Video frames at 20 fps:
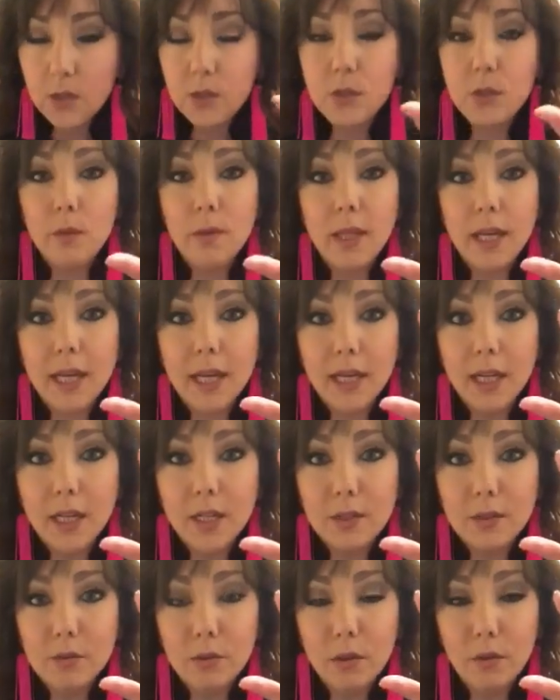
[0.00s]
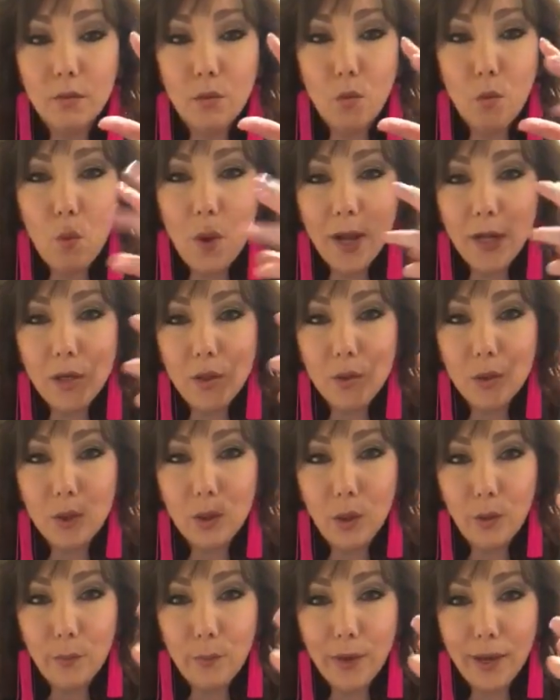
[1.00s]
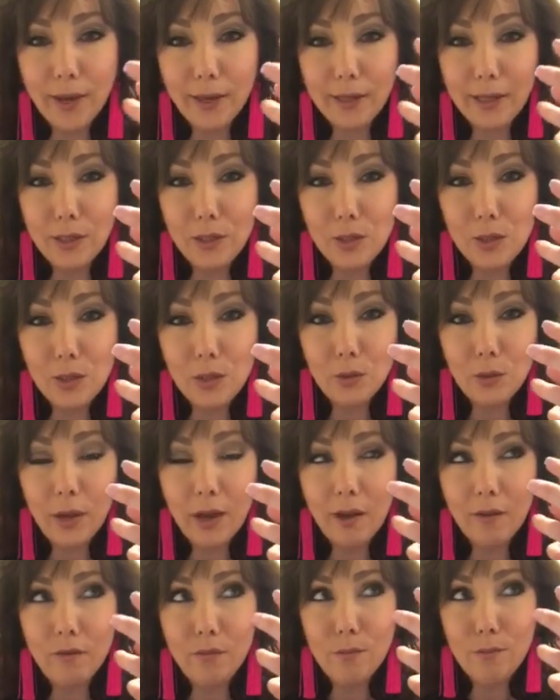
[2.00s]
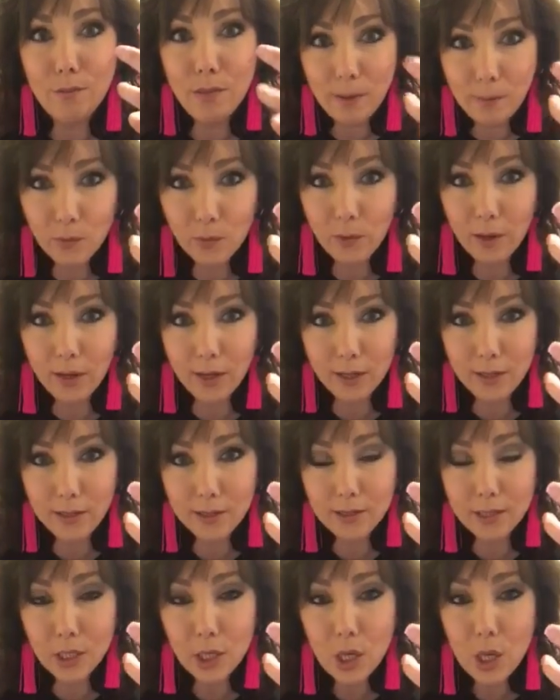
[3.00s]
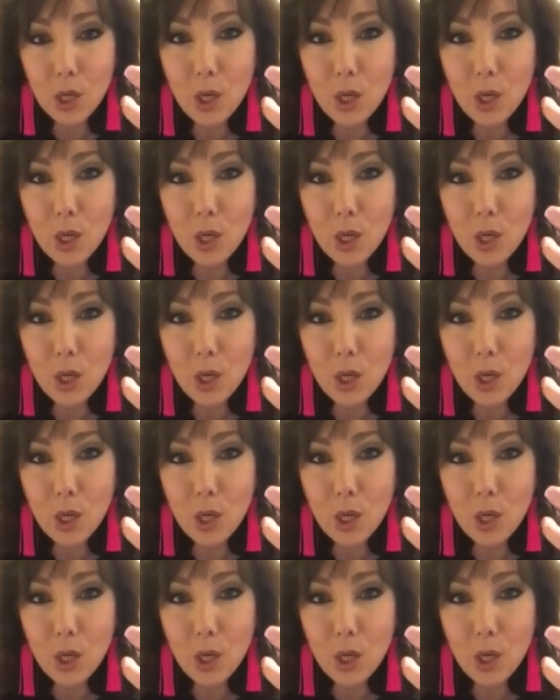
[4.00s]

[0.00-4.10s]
so that sort of when you go back and you have memorized,